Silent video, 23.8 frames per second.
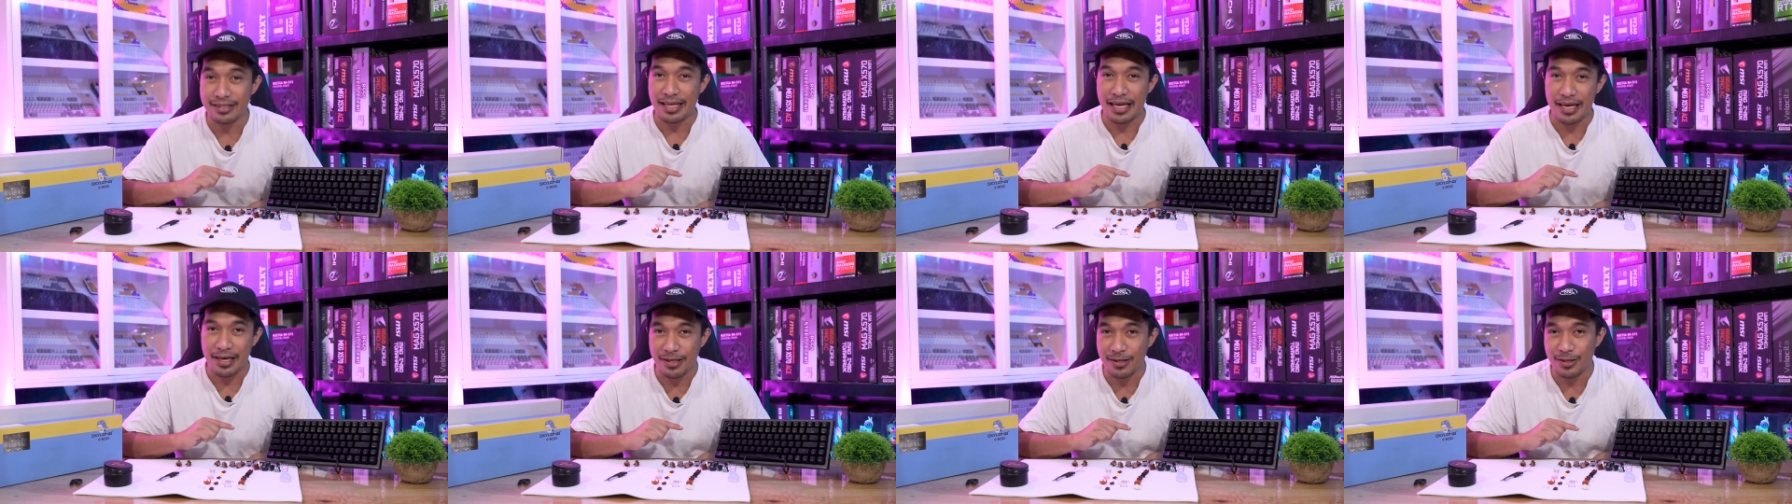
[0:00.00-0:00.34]

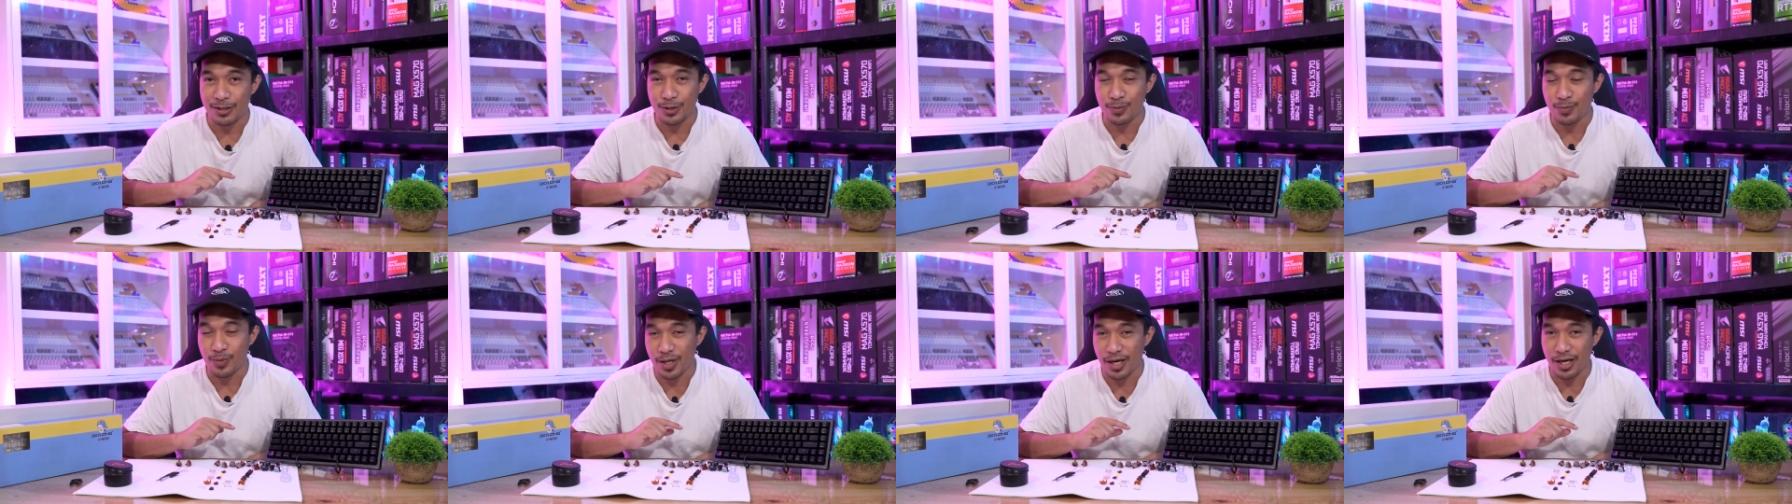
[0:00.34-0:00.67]
take
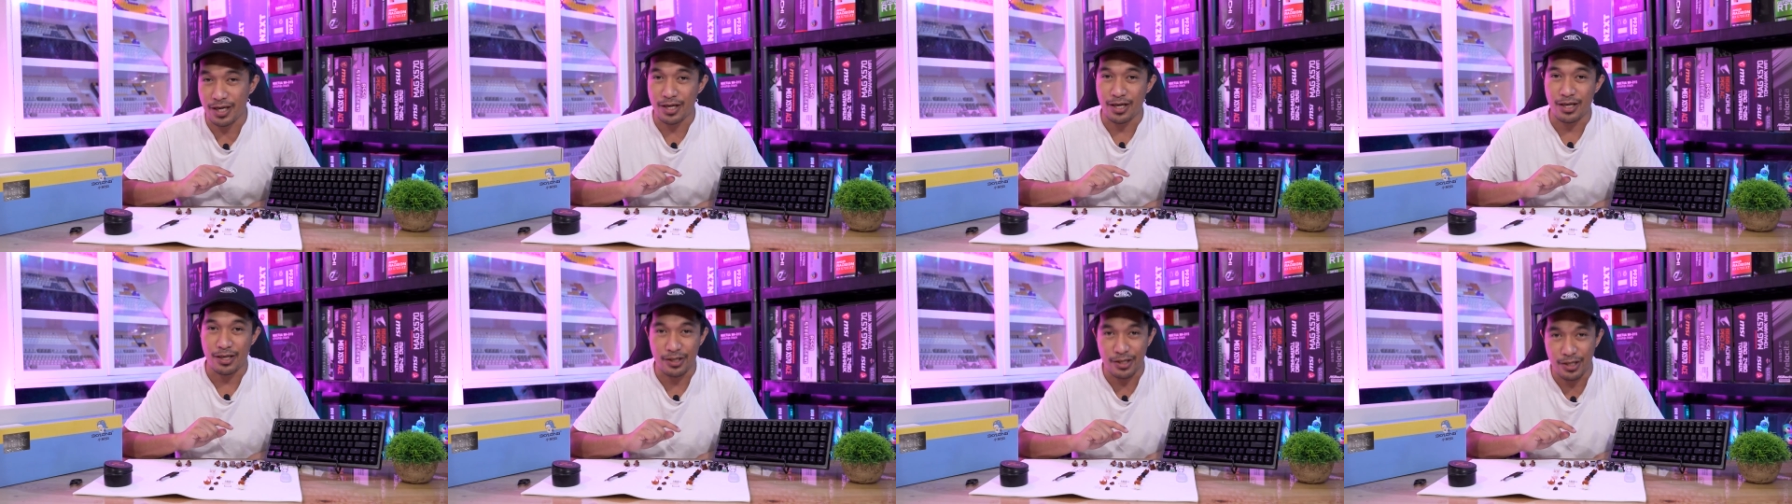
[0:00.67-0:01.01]
this
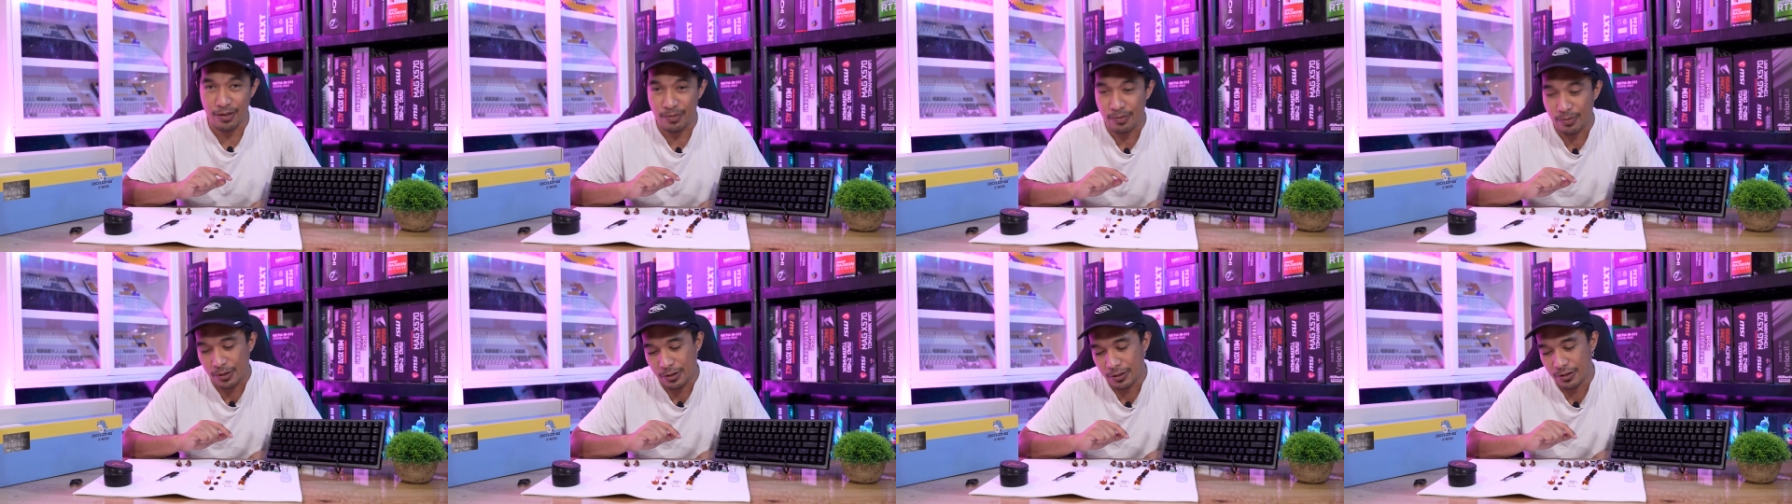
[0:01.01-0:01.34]
mechanical
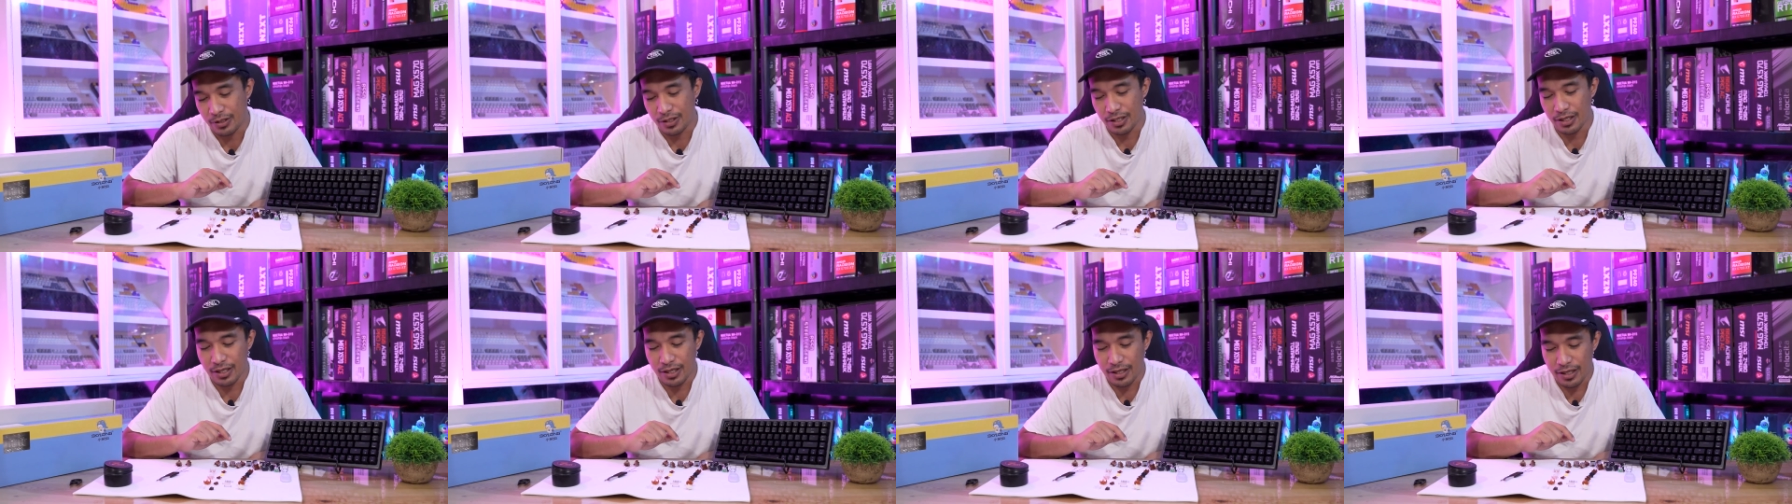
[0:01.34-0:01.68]

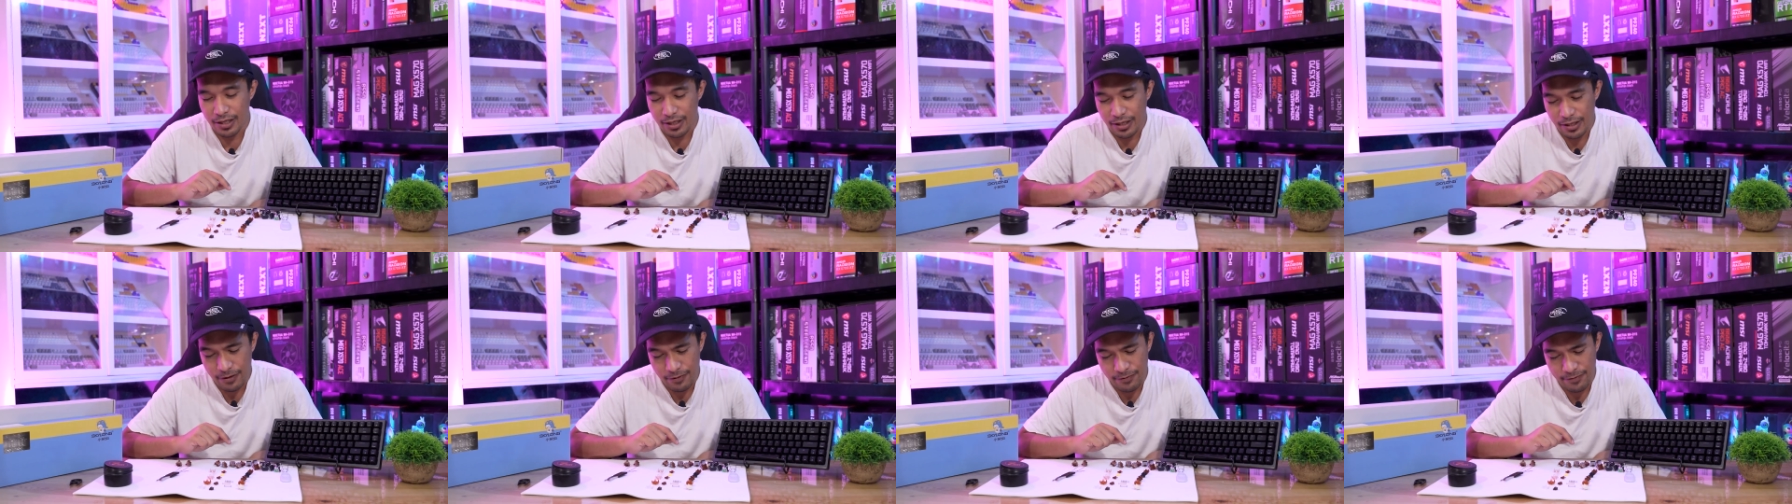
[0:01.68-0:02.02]
keyboard.
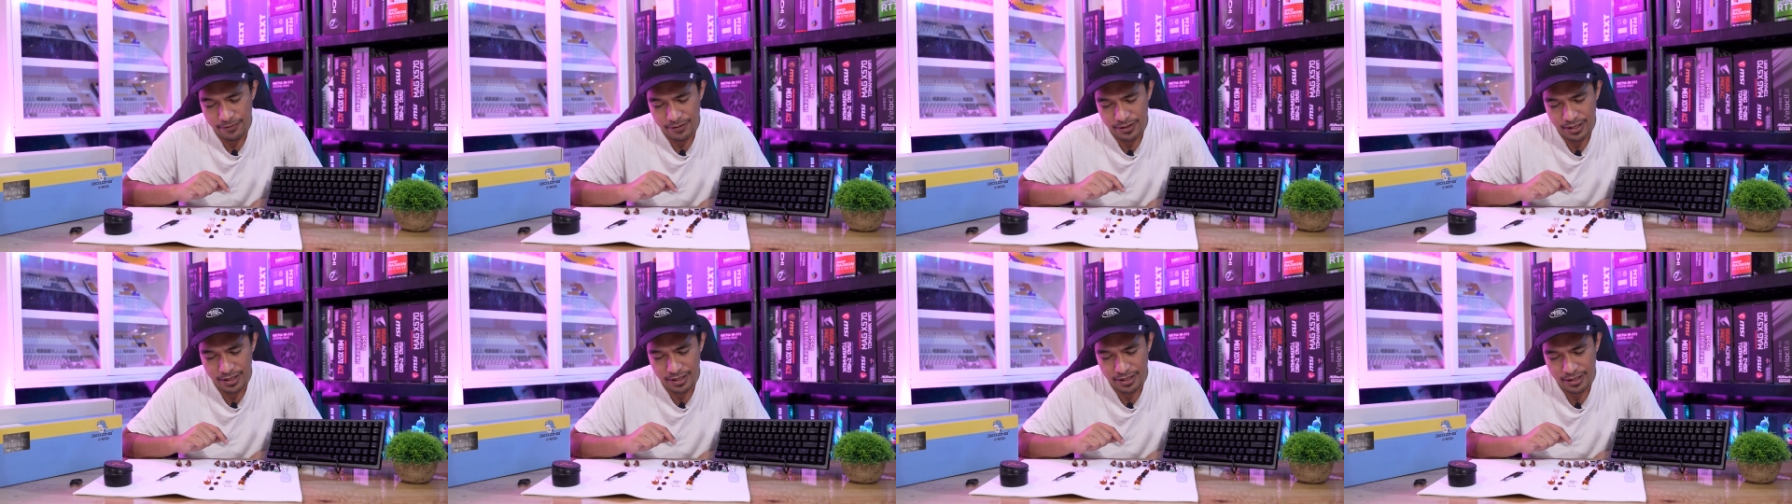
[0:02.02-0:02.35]
If
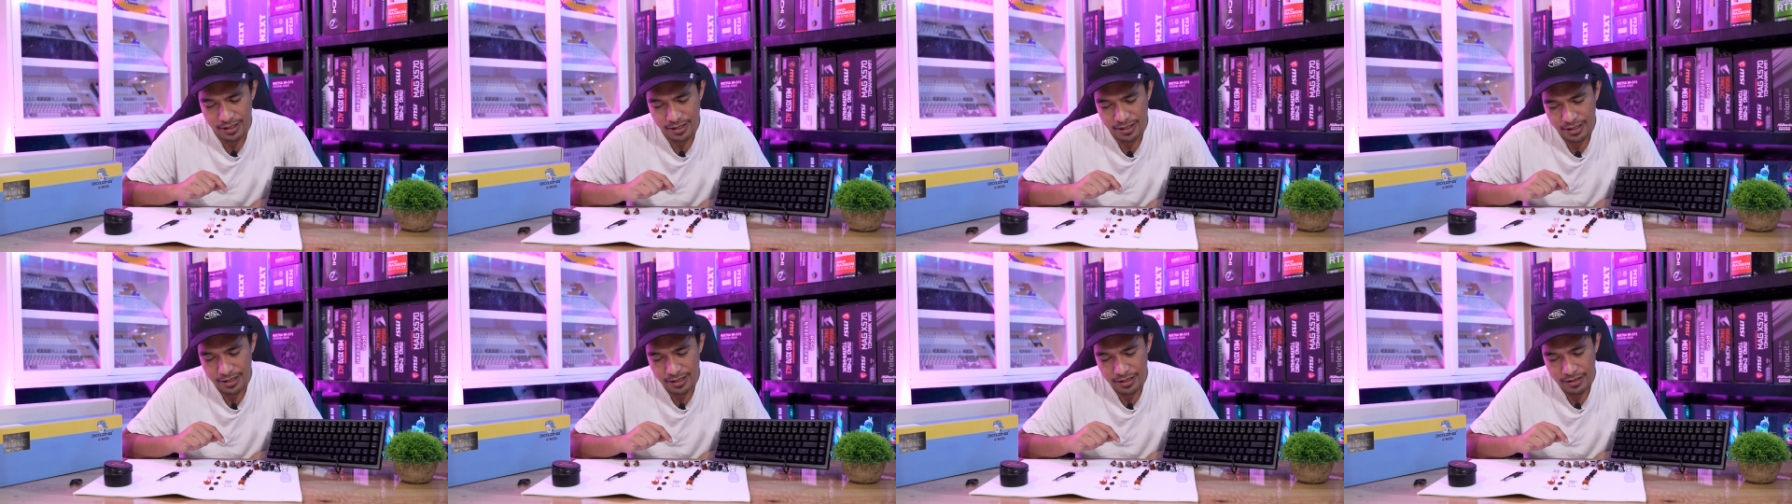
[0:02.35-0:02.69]

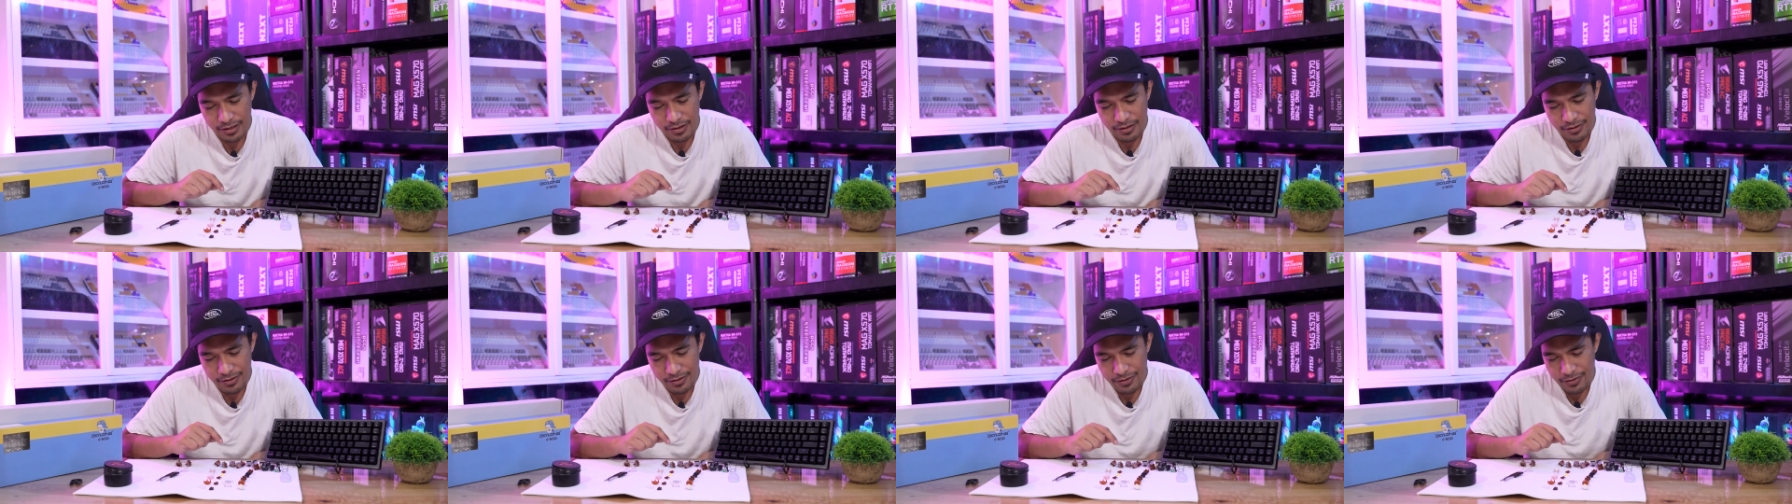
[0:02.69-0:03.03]

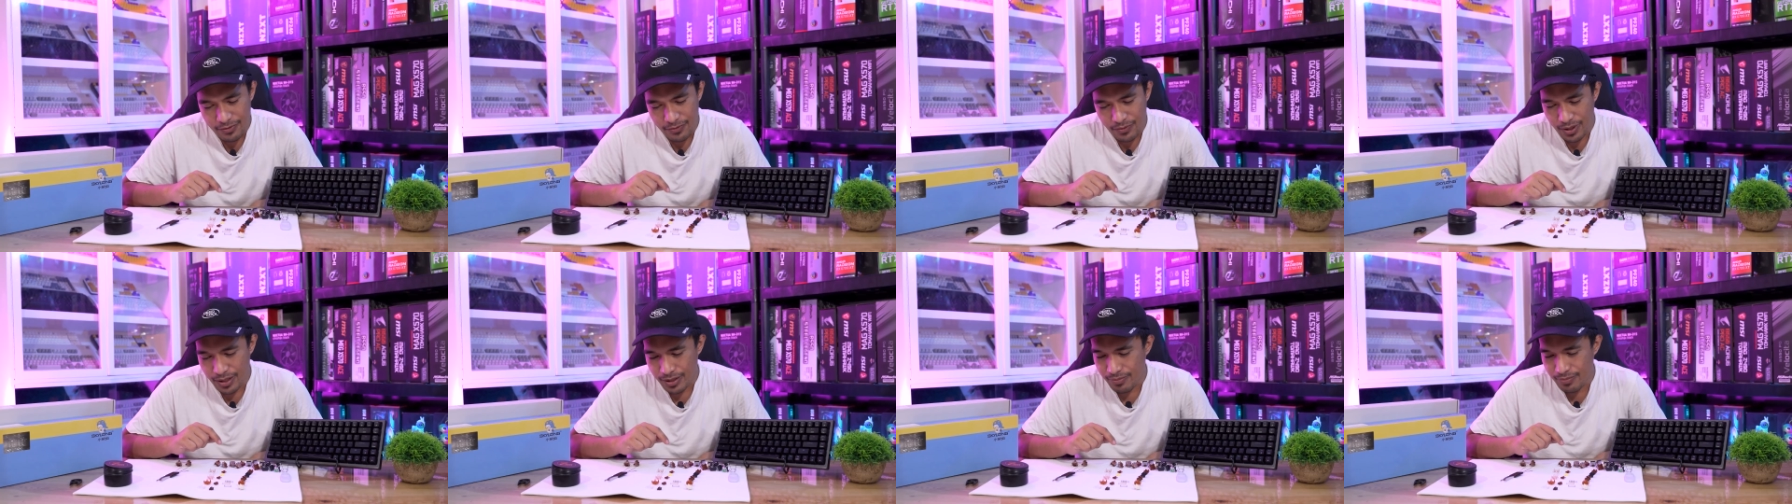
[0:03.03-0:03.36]

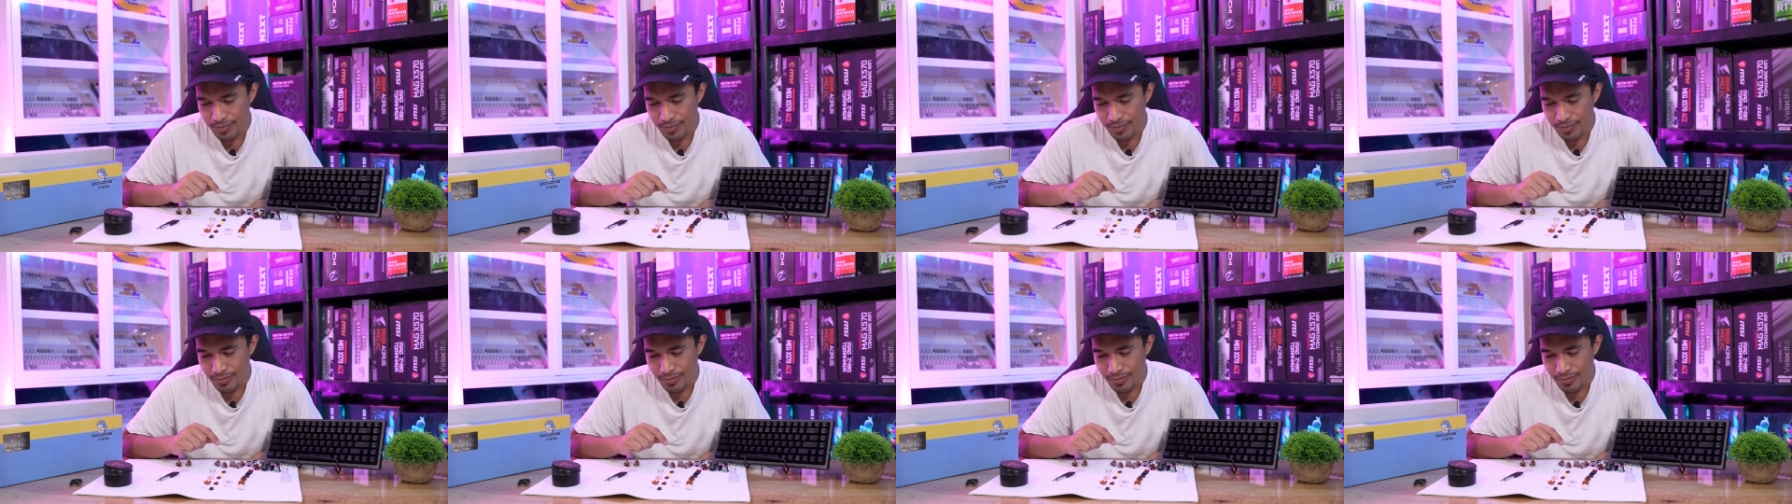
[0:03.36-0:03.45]
what